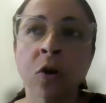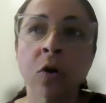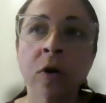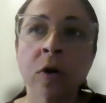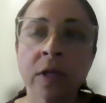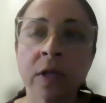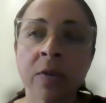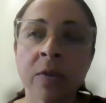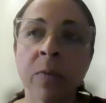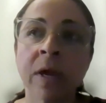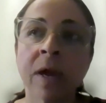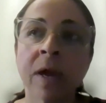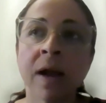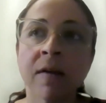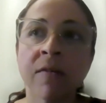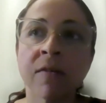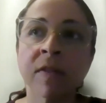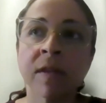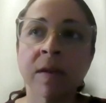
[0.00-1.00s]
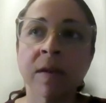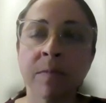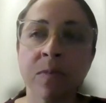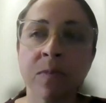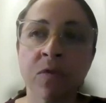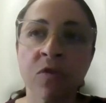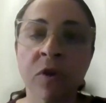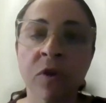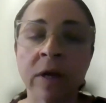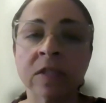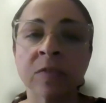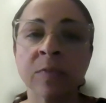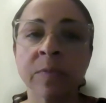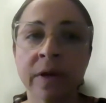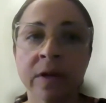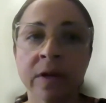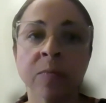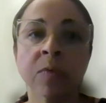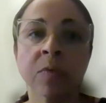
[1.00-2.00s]
currently we have some
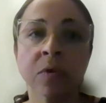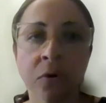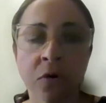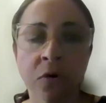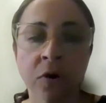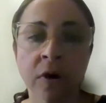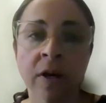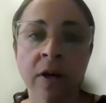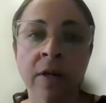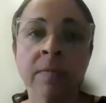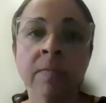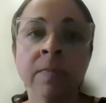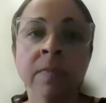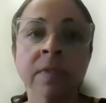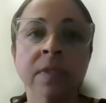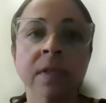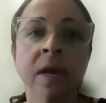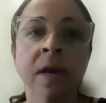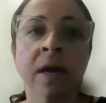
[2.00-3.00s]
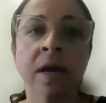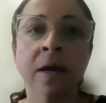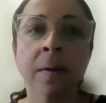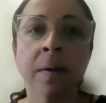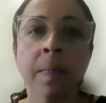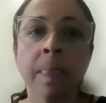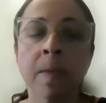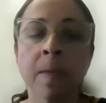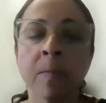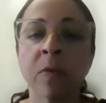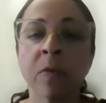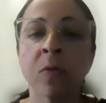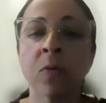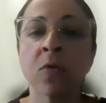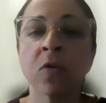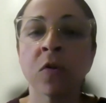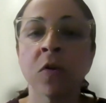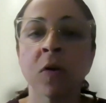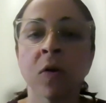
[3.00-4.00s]
transplant programs, but
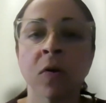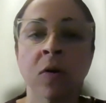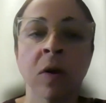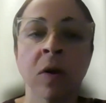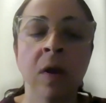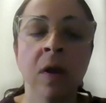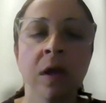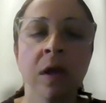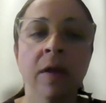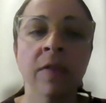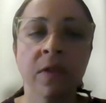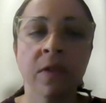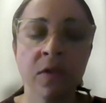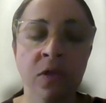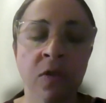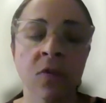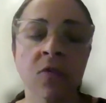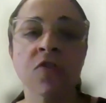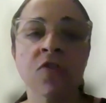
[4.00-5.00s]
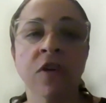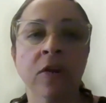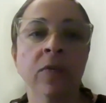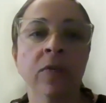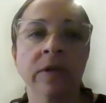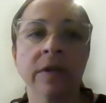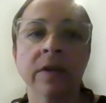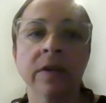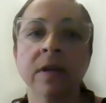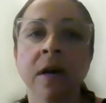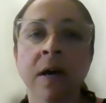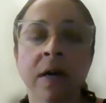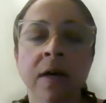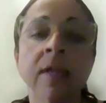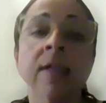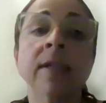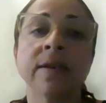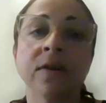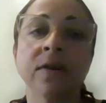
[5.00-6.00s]
there's generally
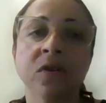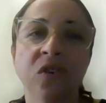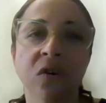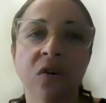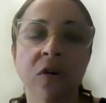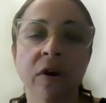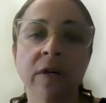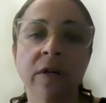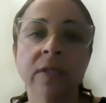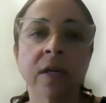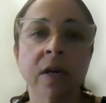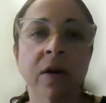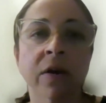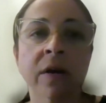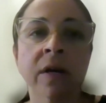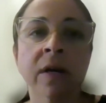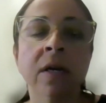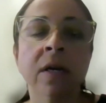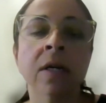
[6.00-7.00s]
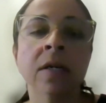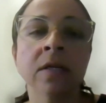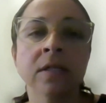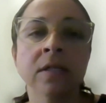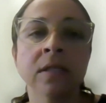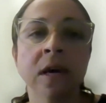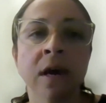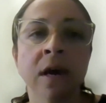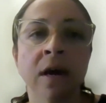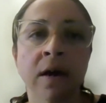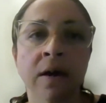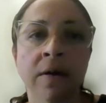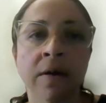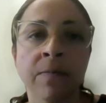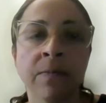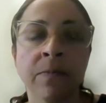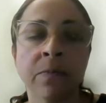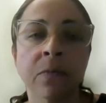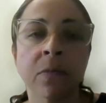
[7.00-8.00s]
clinical criteria
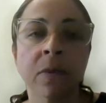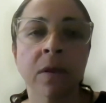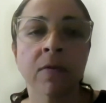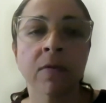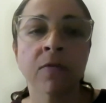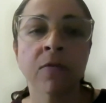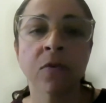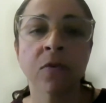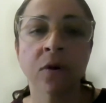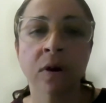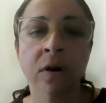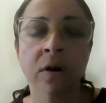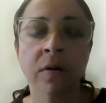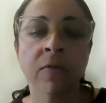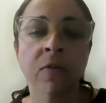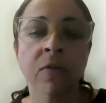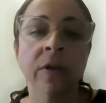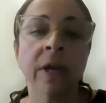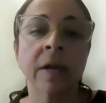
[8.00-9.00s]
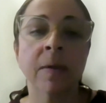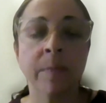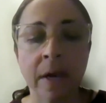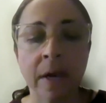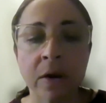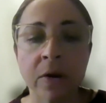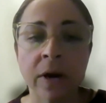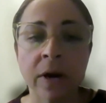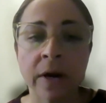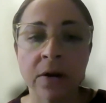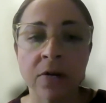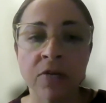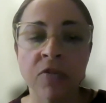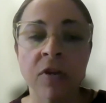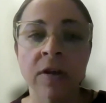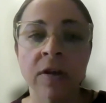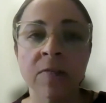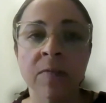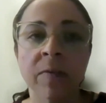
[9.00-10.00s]
for like a pancreatic
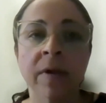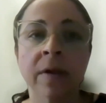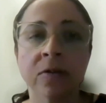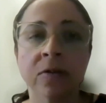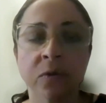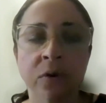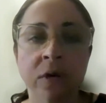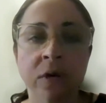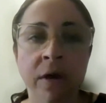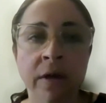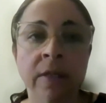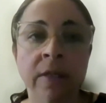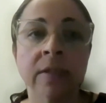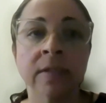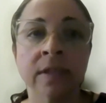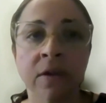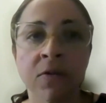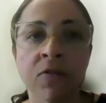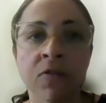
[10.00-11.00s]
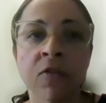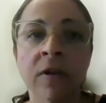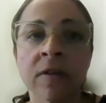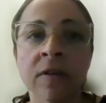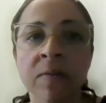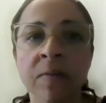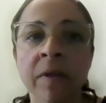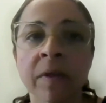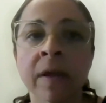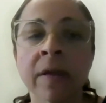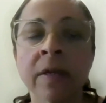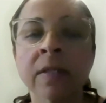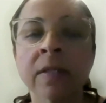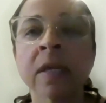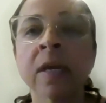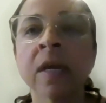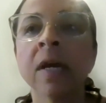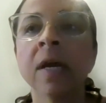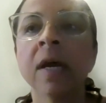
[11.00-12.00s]
transplant or an islet cell transplant.
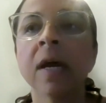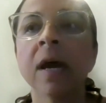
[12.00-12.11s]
